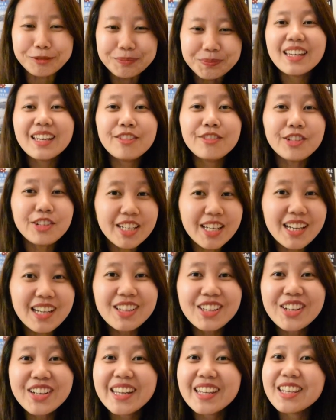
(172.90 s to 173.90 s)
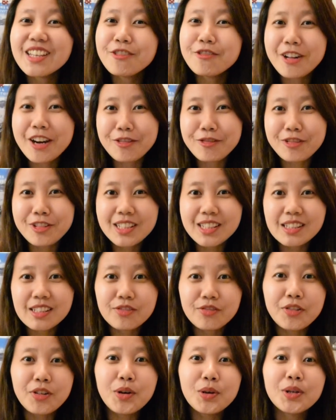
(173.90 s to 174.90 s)
If you take a look at the reference
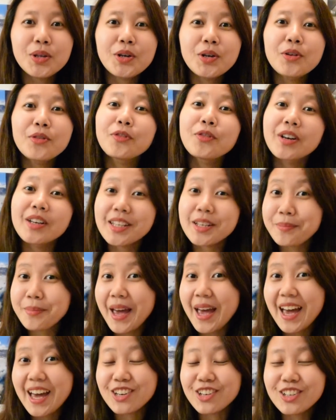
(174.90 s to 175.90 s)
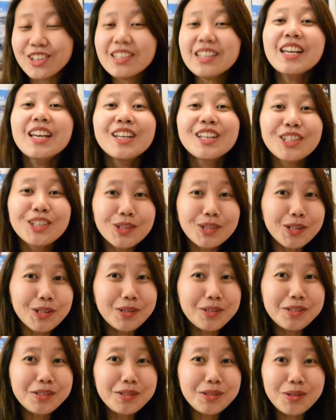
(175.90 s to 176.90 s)
photo for the pattern, you'll
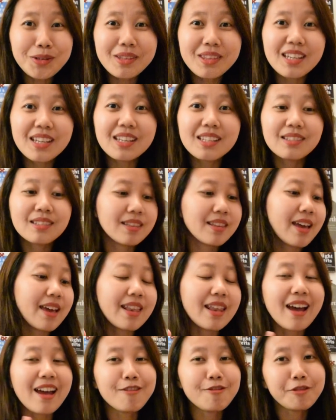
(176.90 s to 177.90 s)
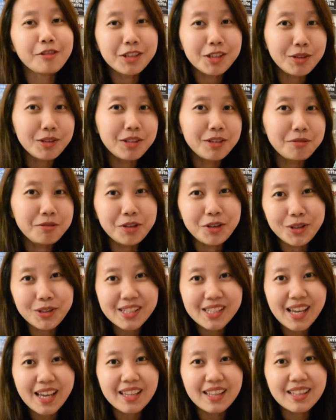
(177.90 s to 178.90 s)
also notice that I followed the
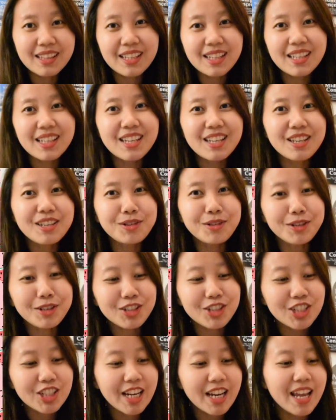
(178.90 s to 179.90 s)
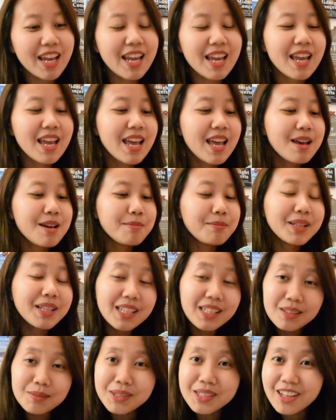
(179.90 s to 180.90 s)
Rose and Lily crochet
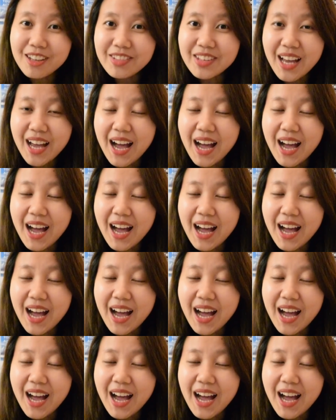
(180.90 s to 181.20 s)
placement of the